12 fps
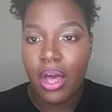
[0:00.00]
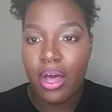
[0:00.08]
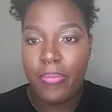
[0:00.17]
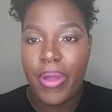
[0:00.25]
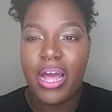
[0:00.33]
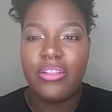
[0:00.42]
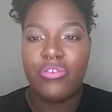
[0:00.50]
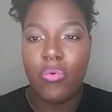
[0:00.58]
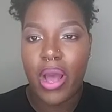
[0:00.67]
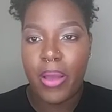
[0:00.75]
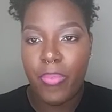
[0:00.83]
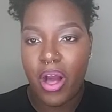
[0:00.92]
how to
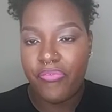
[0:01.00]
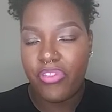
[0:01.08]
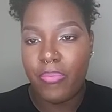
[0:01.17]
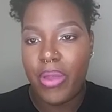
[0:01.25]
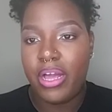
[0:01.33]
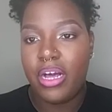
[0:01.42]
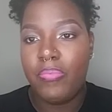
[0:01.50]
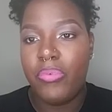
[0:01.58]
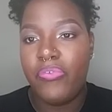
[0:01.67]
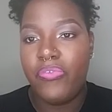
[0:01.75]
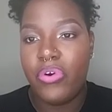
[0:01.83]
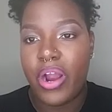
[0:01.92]
wipe off the makeup
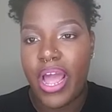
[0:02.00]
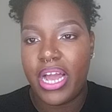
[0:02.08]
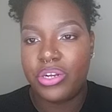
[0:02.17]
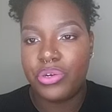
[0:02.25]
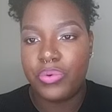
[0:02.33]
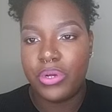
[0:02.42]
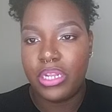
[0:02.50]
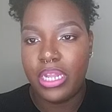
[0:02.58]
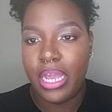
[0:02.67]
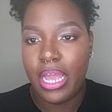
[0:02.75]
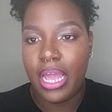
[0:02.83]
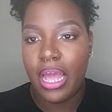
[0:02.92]
before
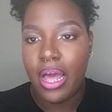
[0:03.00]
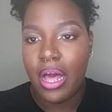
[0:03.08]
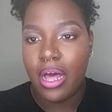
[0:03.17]
actually